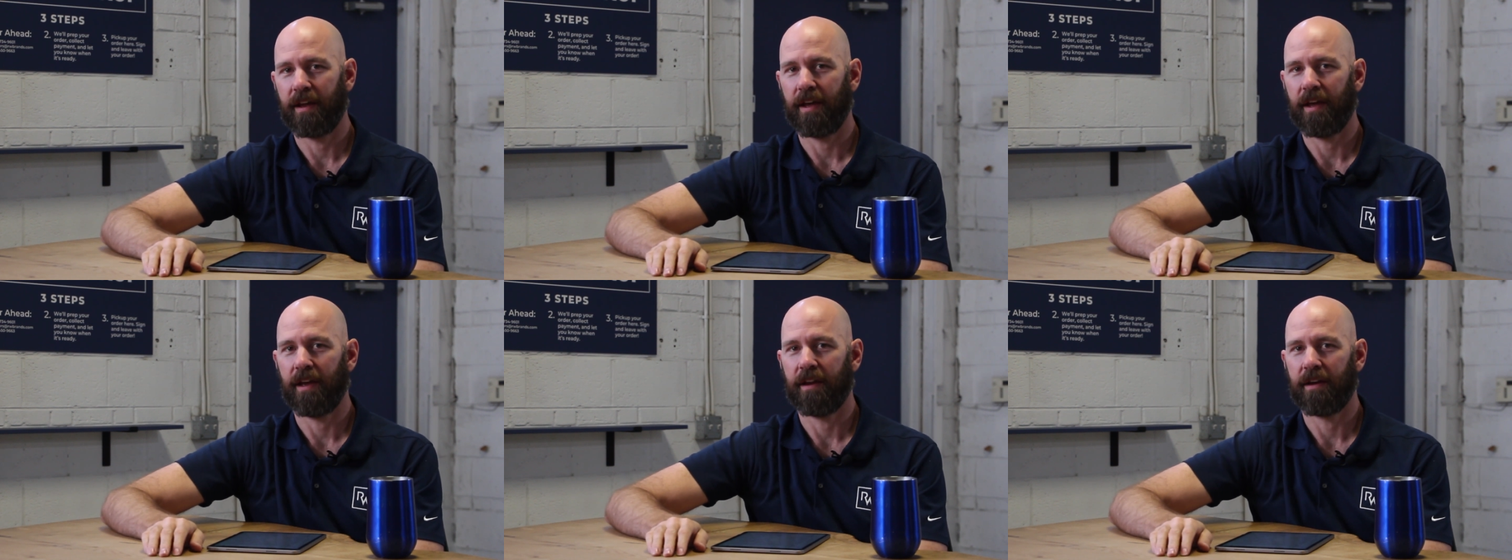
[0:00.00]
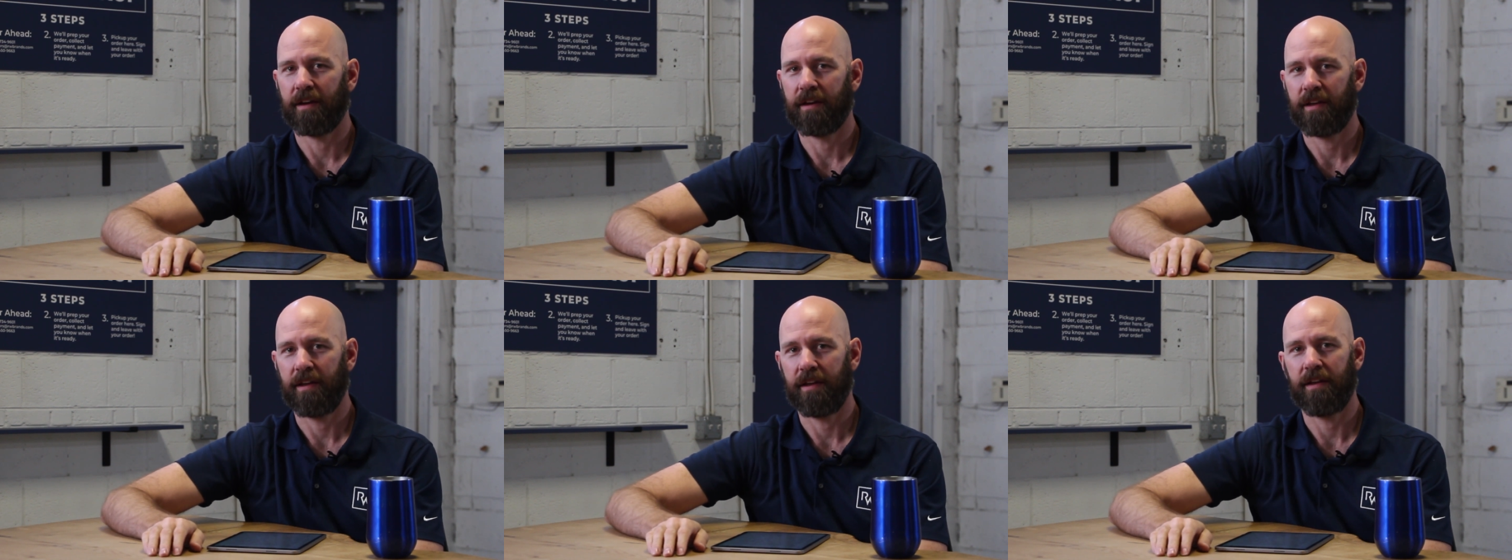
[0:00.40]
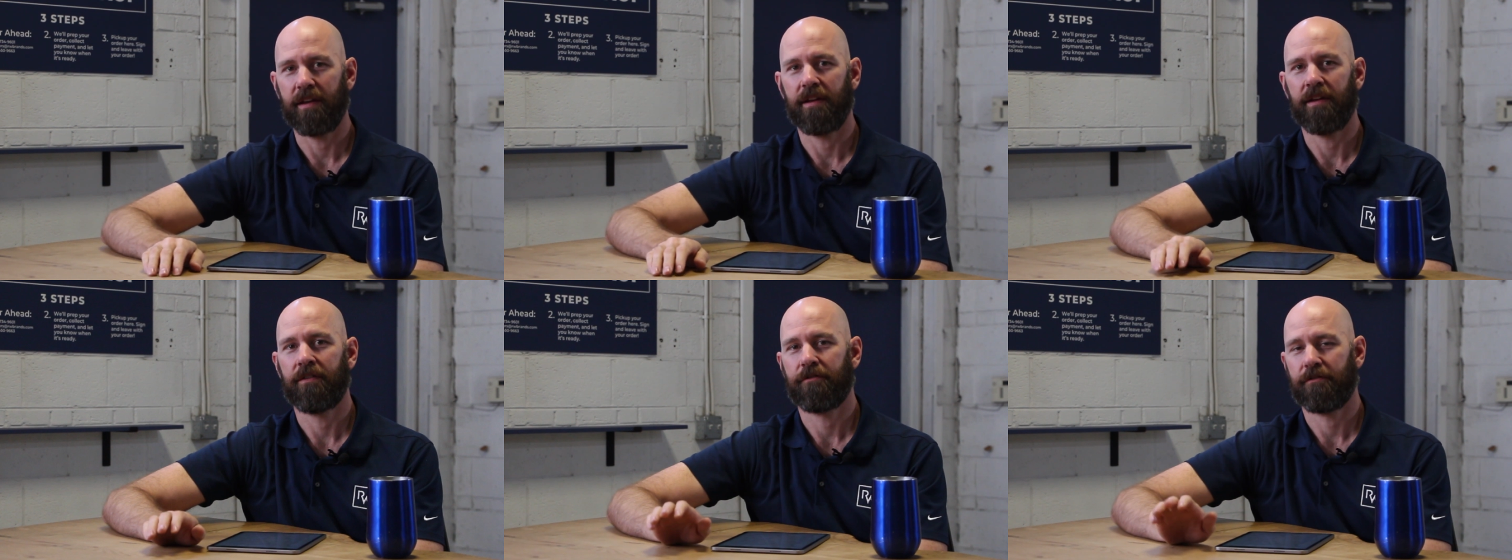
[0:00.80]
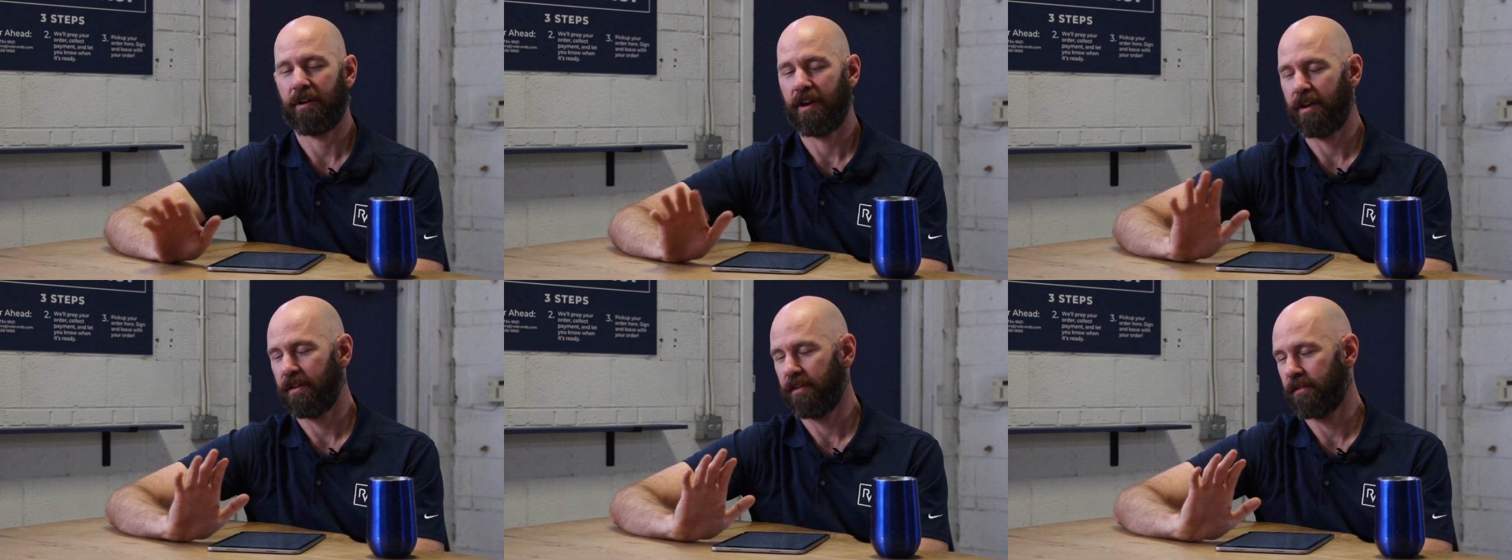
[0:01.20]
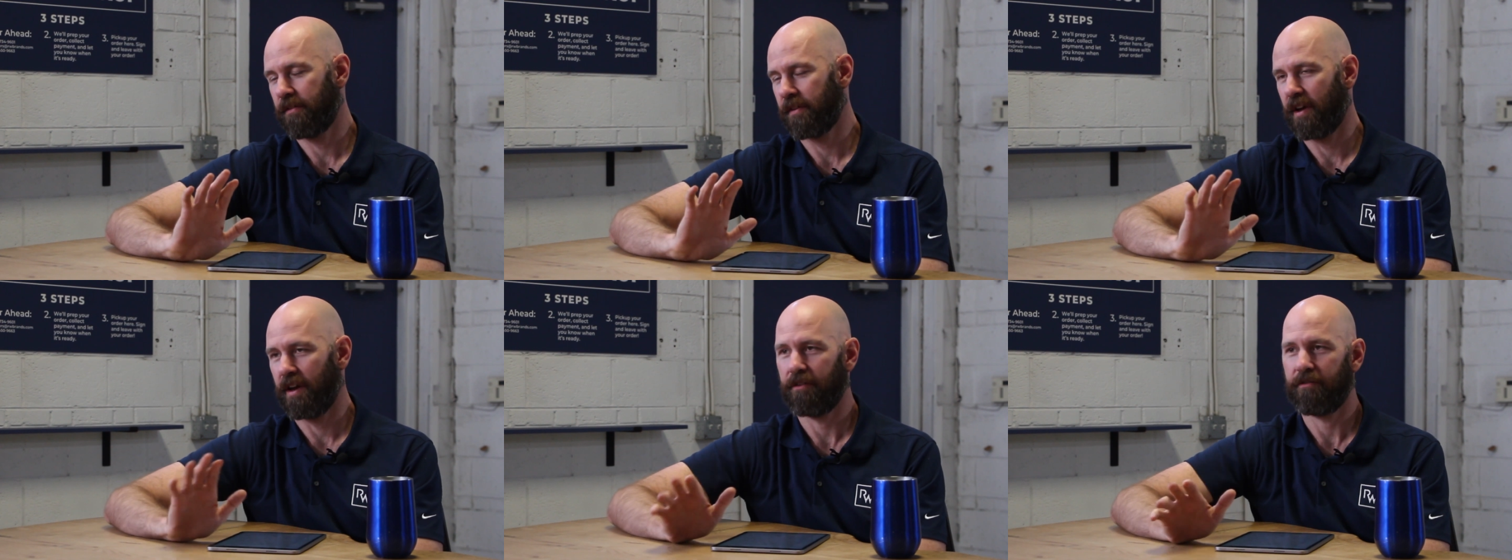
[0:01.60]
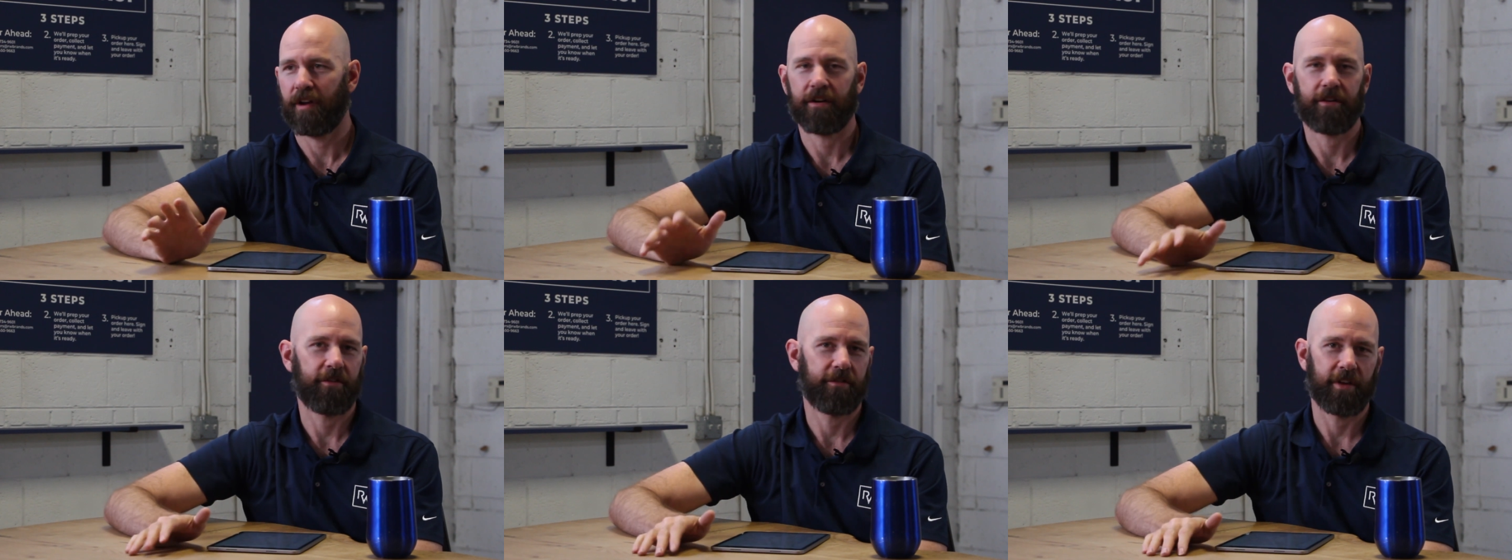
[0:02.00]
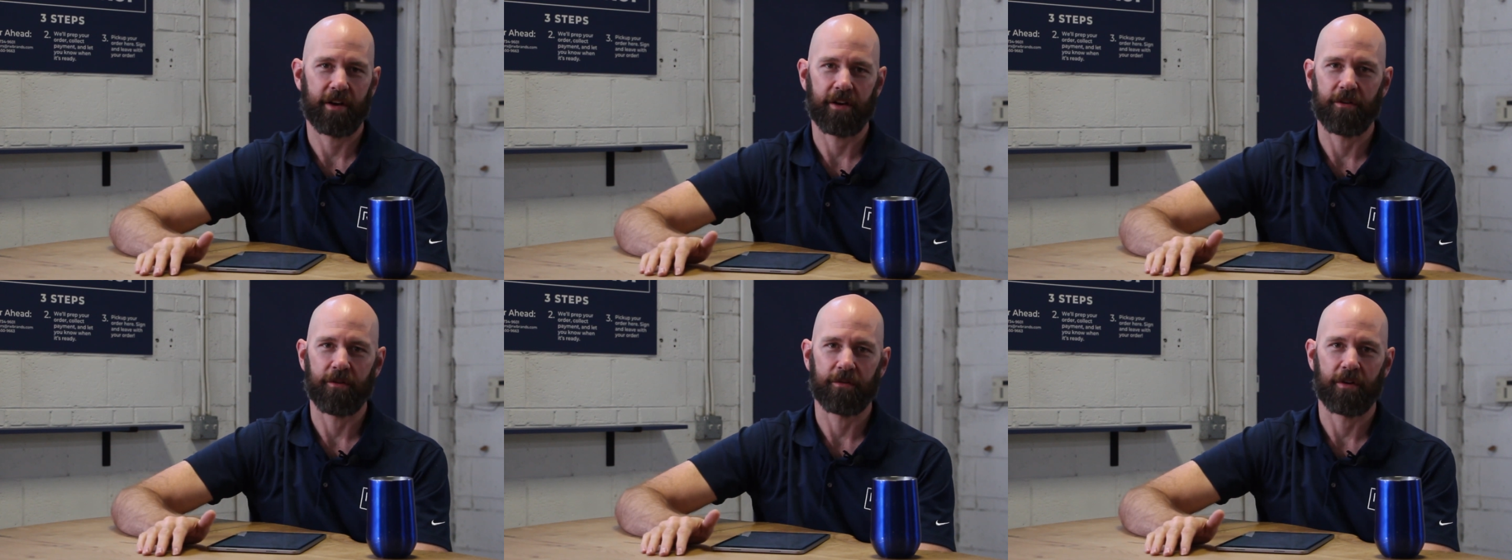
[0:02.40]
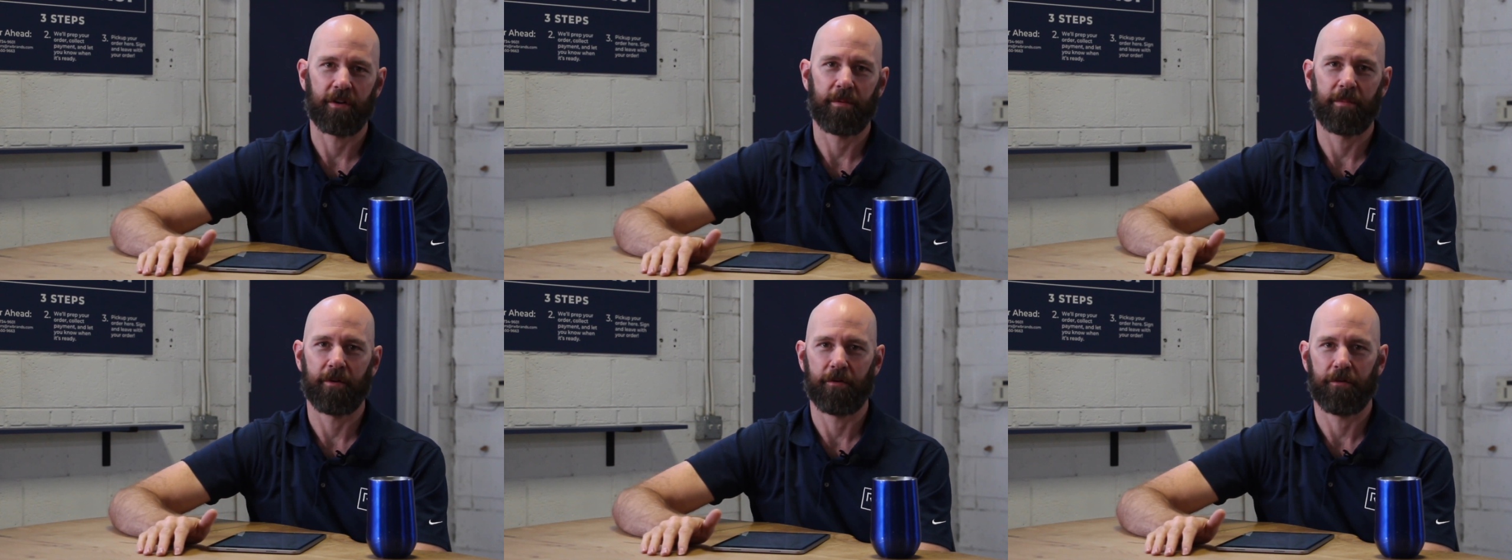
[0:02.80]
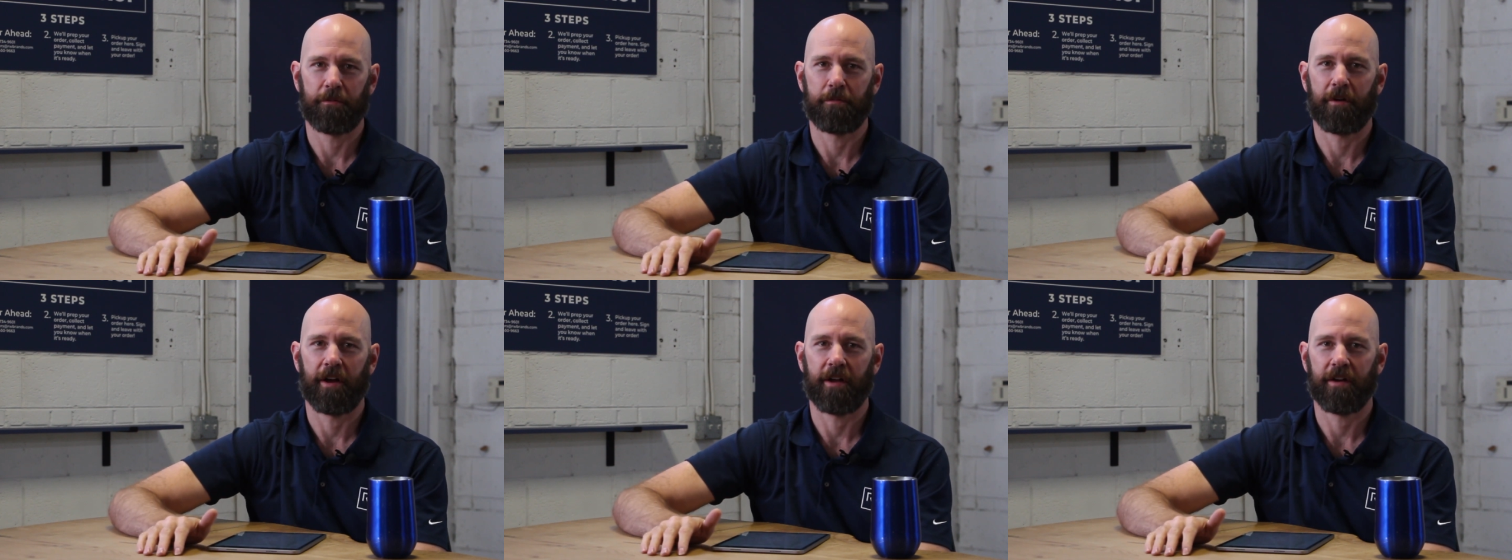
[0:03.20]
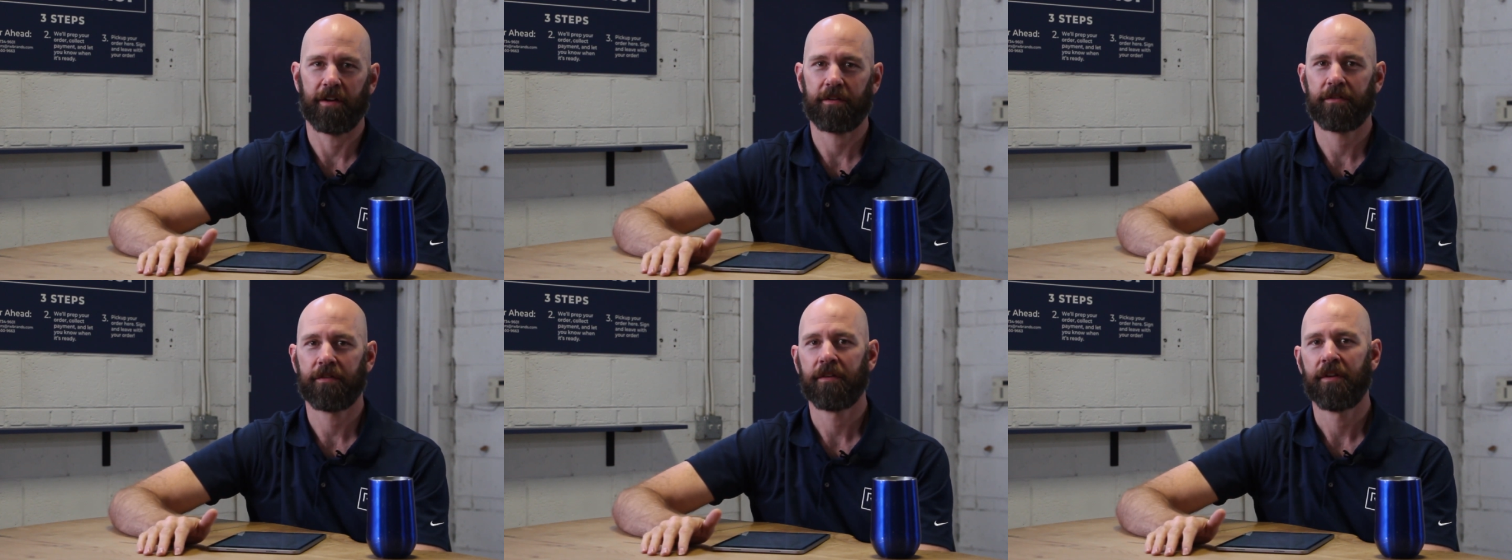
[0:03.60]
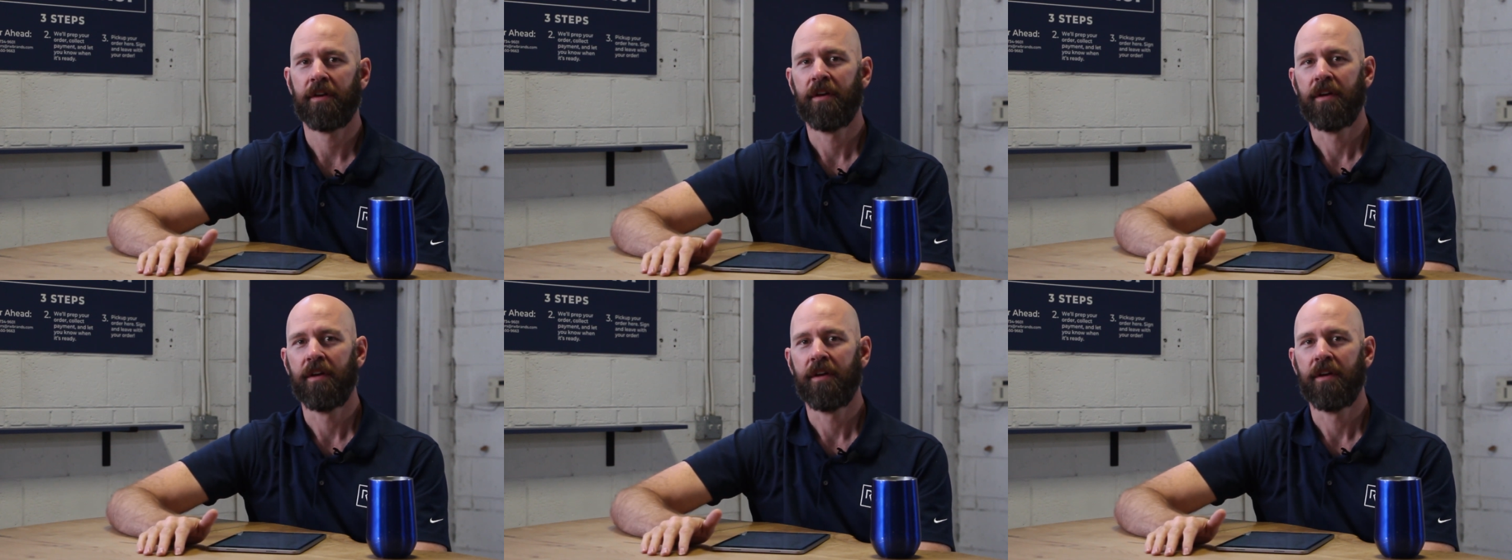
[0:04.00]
and he trains contractors how to use all Bona's products